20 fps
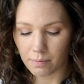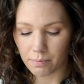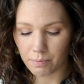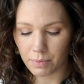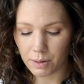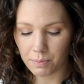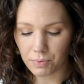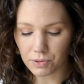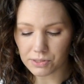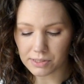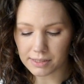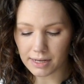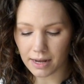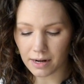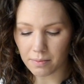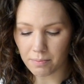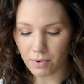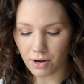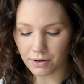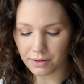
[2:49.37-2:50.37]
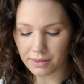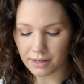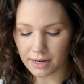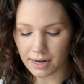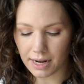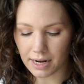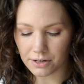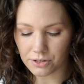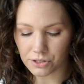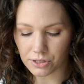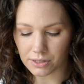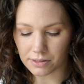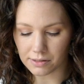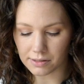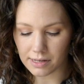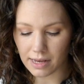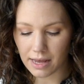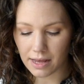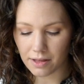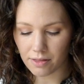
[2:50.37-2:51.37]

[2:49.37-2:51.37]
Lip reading: People said among the nations,